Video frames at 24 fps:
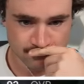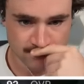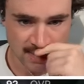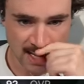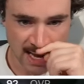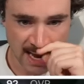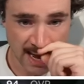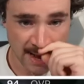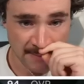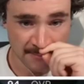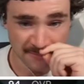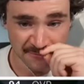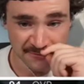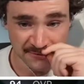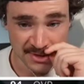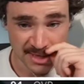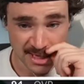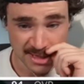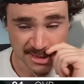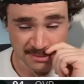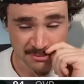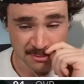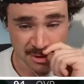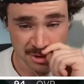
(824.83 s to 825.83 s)
I am a
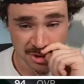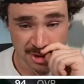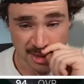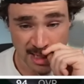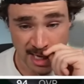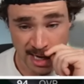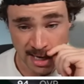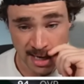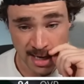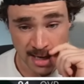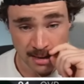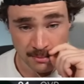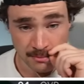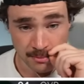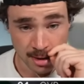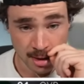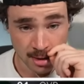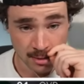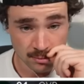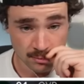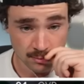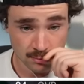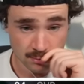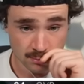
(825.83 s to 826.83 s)
finesse merchant. I am,
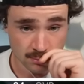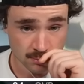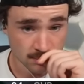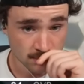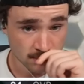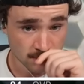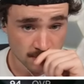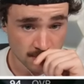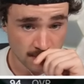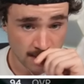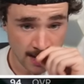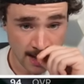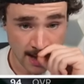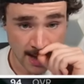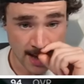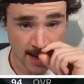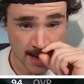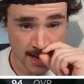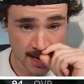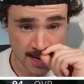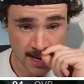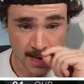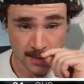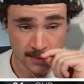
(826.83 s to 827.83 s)
bro. I
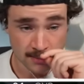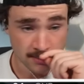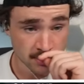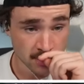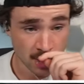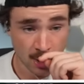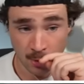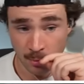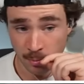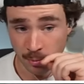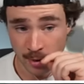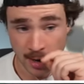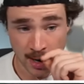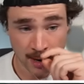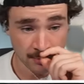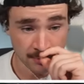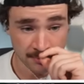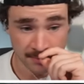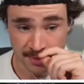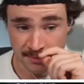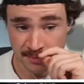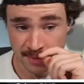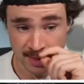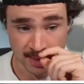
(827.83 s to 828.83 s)
am. No
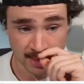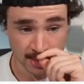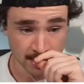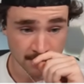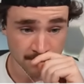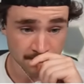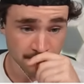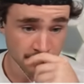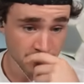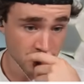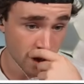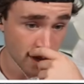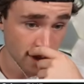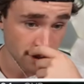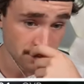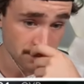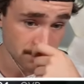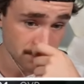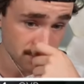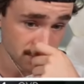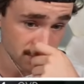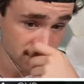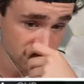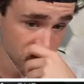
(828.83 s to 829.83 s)
problem admitting it. None.
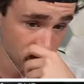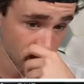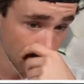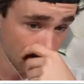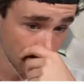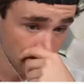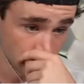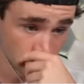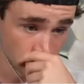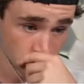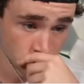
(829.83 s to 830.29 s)
Zero.